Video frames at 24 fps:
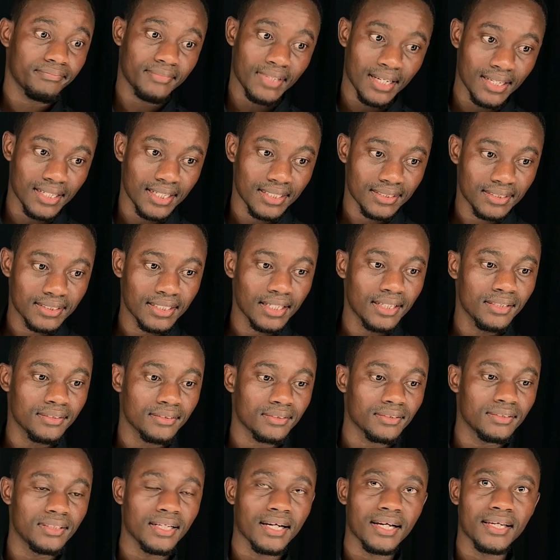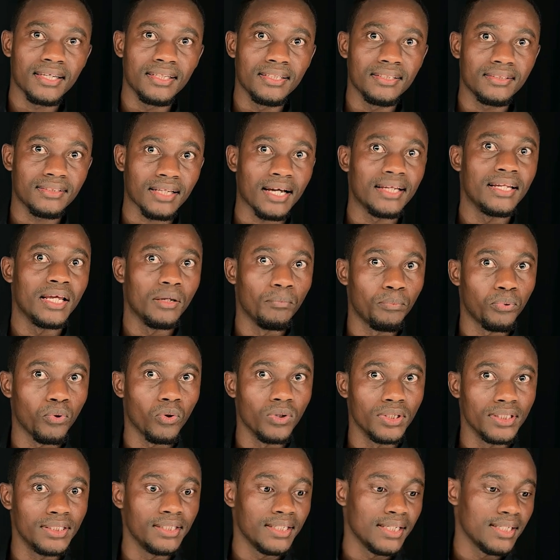understands that he's an
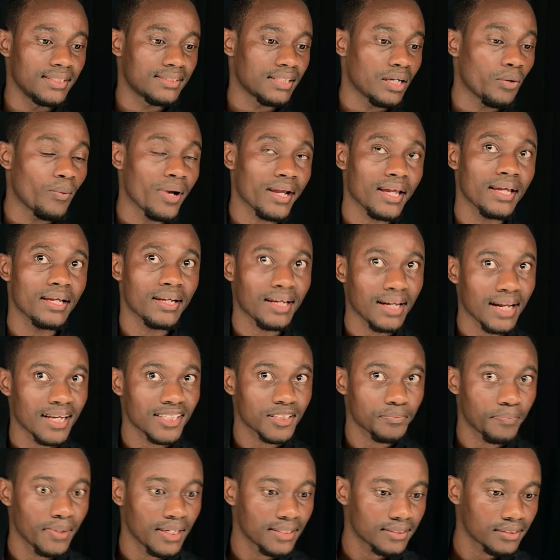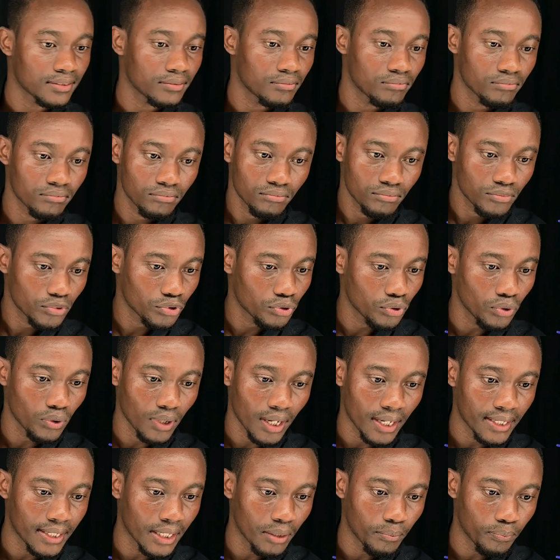employee. He's a working class person. So
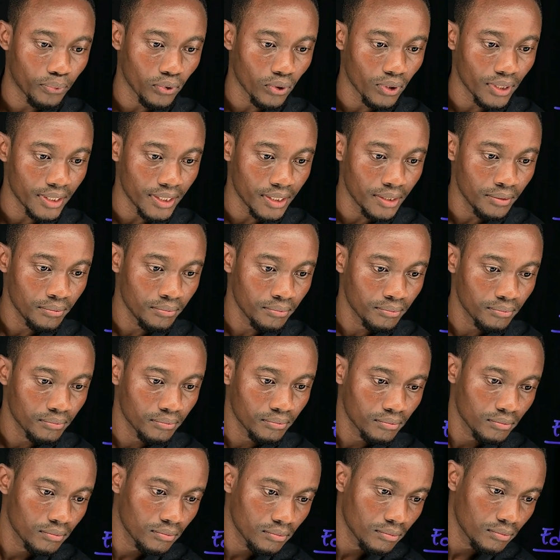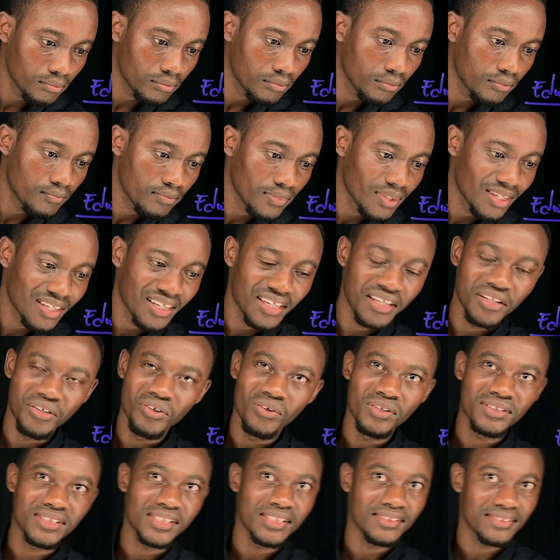an employee, he
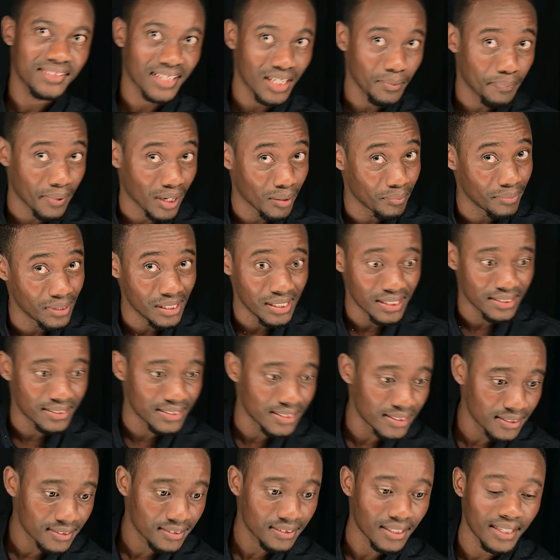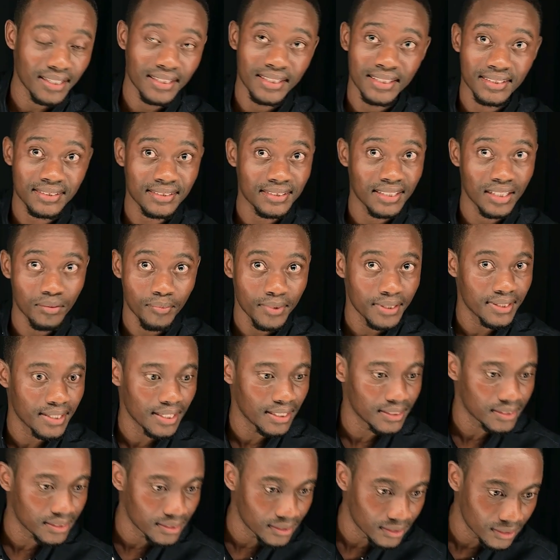knows his capabilities and his
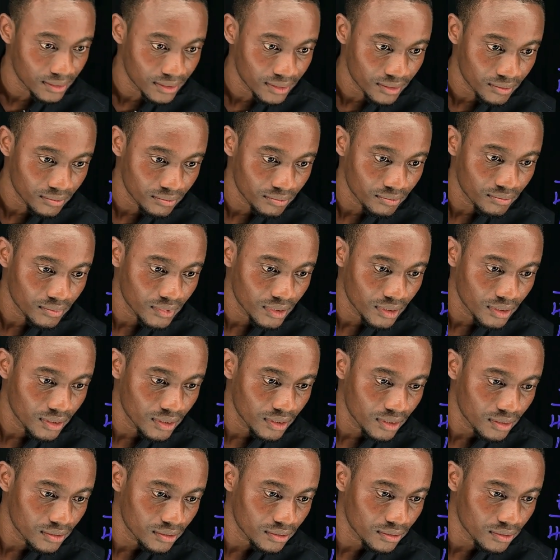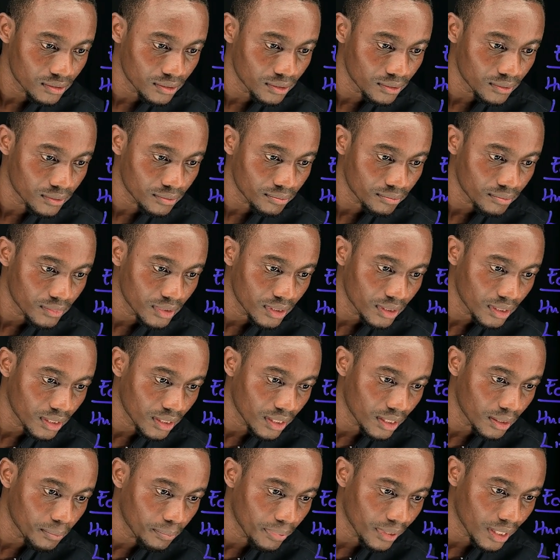limitations. So
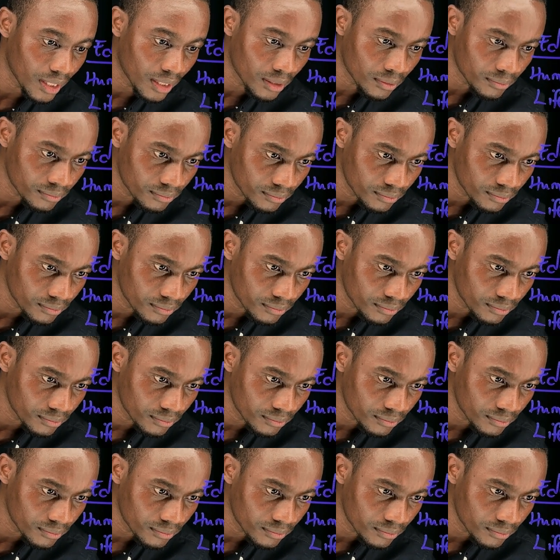capabilities,